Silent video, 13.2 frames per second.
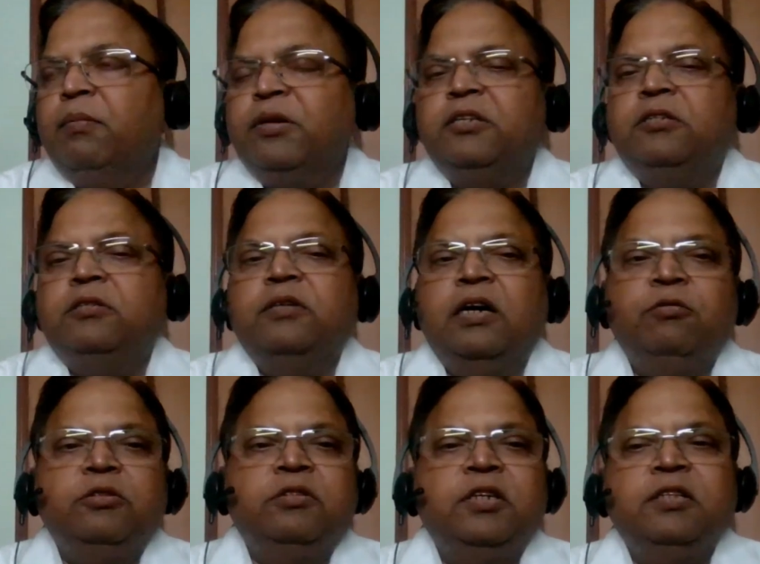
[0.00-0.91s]
But I
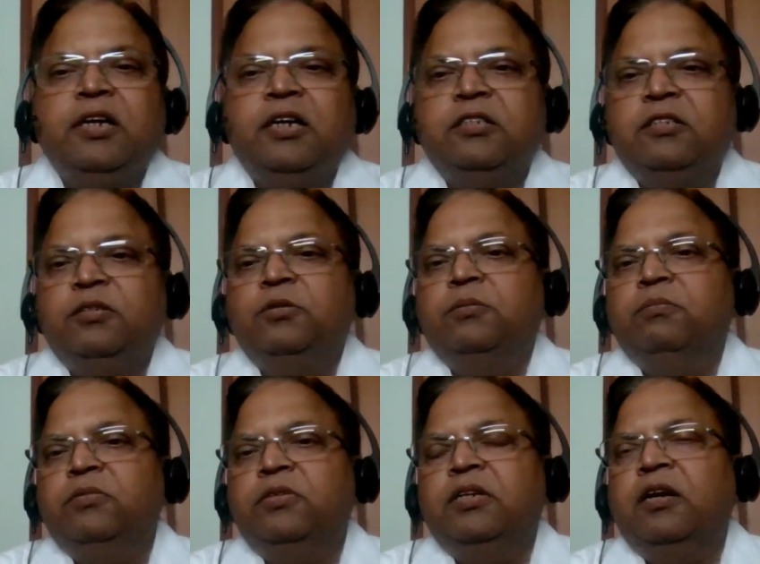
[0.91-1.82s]
would say that,
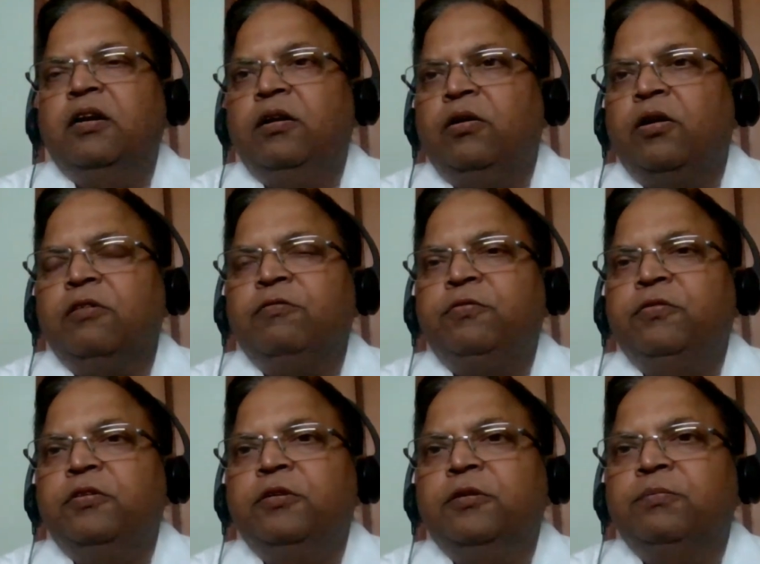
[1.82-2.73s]
there are a lot of
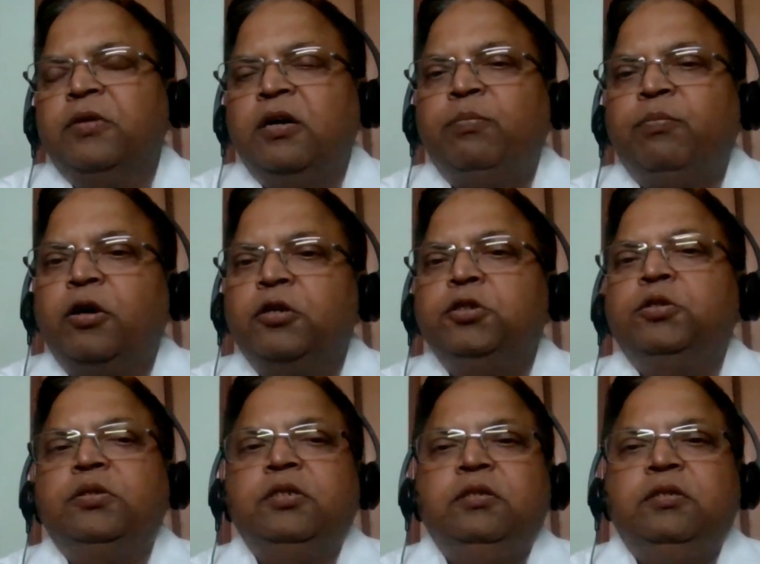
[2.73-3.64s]

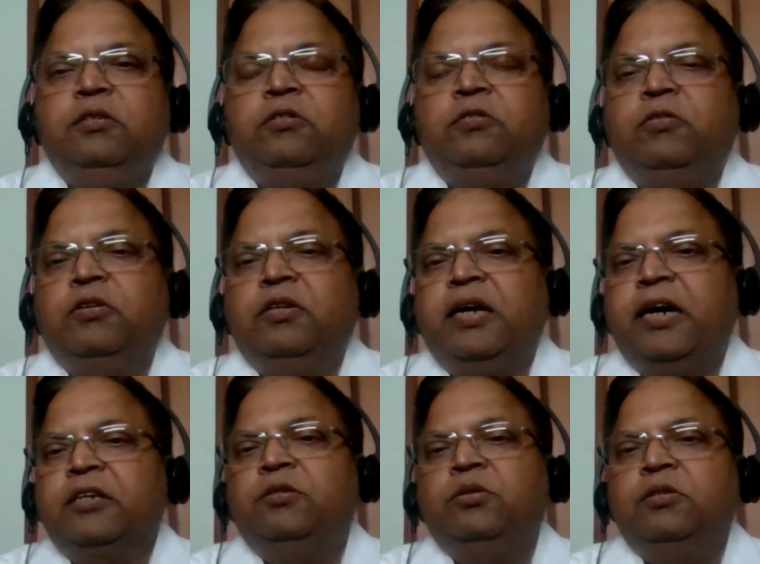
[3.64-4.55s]
opportunities for the
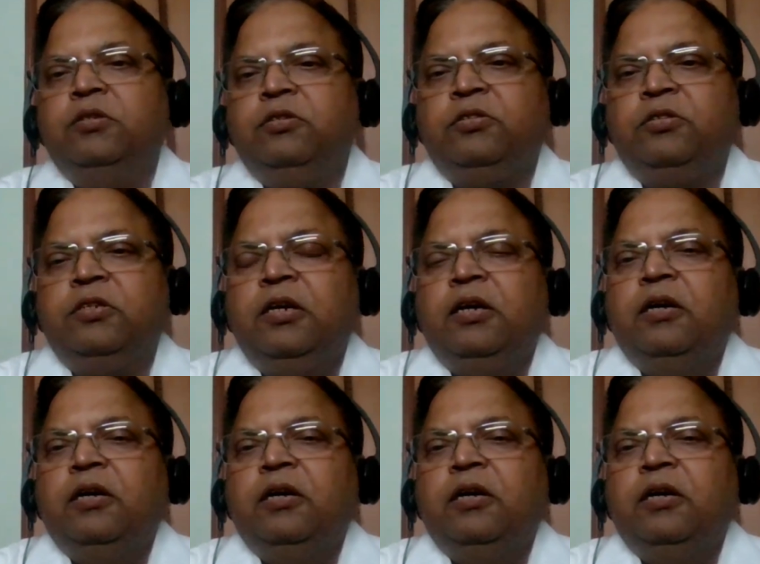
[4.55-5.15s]
actuaries,